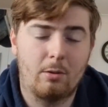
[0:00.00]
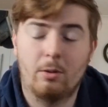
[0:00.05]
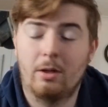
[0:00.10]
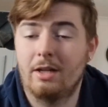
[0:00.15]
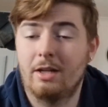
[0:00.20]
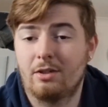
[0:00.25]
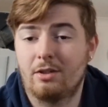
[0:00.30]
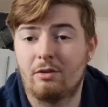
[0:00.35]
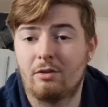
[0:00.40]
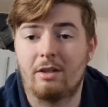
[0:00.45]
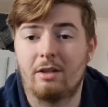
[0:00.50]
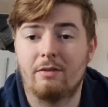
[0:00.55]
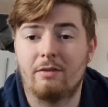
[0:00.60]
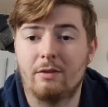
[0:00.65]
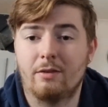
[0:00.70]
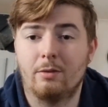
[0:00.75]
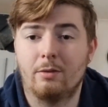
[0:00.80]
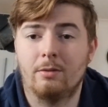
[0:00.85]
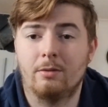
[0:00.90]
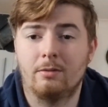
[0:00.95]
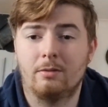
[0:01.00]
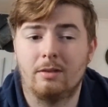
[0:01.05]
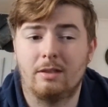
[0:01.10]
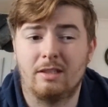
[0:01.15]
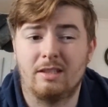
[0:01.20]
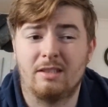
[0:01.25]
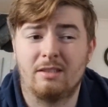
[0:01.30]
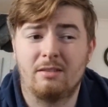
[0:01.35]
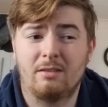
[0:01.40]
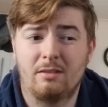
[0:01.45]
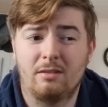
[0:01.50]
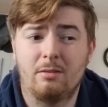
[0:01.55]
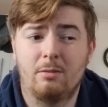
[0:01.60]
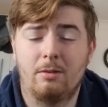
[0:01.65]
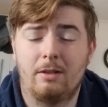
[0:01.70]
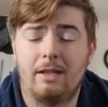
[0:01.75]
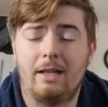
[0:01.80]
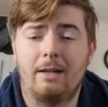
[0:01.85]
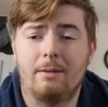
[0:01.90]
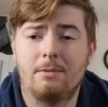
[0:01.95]
quite a stressful and
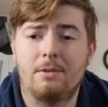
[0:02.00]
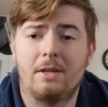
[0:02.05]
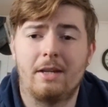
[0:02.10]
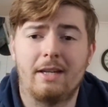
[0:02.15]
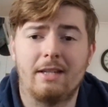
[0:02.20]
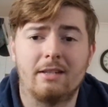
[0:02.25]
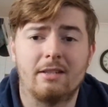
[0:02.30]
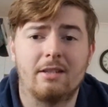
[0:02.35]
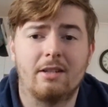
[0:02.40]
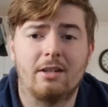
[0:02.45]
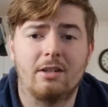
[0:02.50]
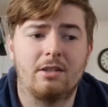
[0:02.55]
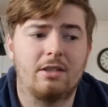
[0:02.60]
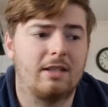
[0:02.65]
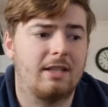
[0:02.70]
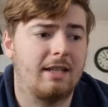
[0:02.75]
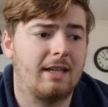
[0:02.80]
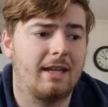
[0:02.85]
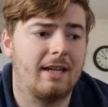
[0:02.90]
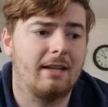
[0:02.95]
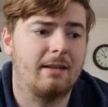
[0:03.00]
quite upsetting start to the